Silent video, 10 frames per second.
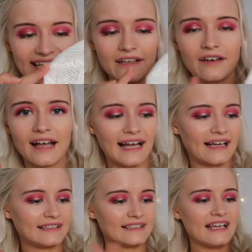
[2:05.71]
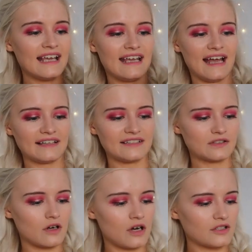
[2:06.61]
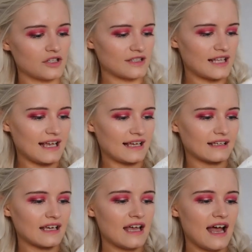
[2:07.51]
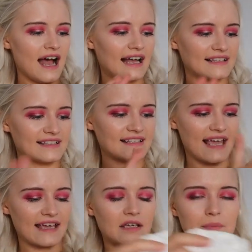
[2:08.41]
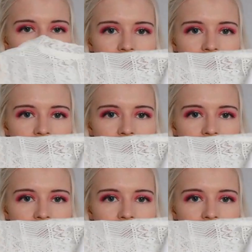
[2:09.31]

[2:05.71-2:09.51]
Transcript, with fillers: here and it has this gorgeous like Aztec